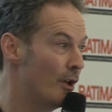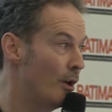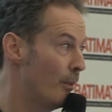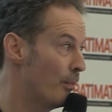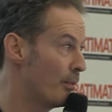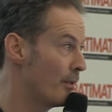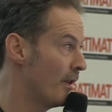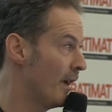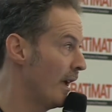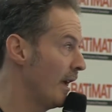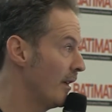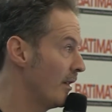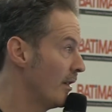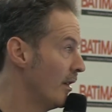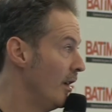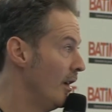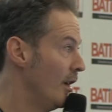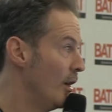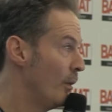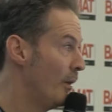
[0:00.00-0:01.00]
operate
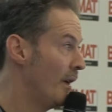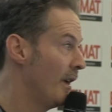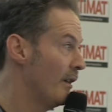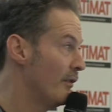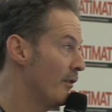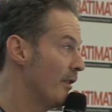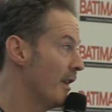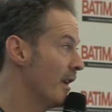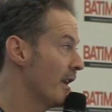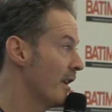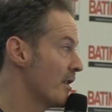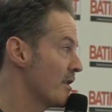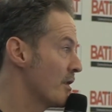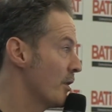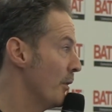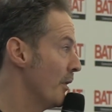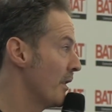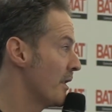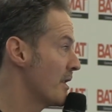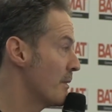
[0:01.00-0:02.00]
when everything is
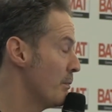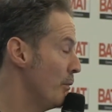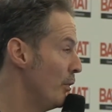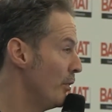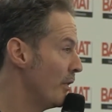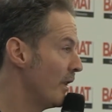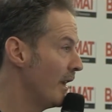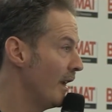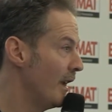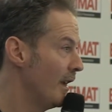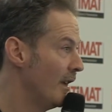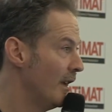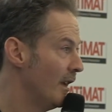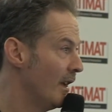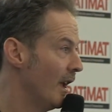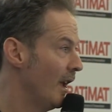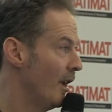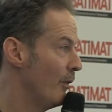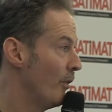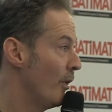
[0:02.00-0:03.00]
going smoothly
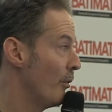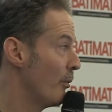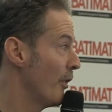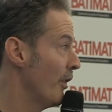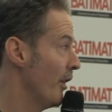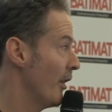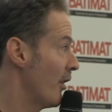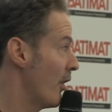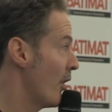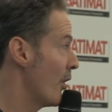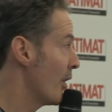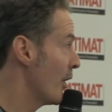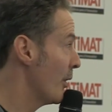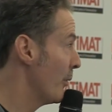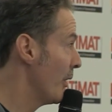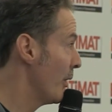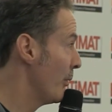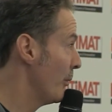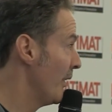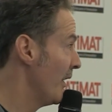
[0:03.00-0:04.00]
and when we're not
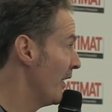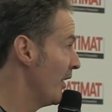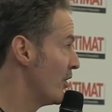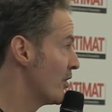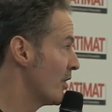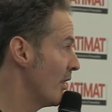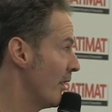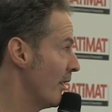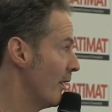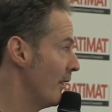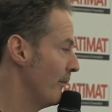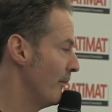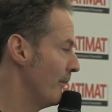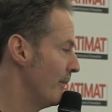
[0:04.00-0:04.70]
arguing with each other.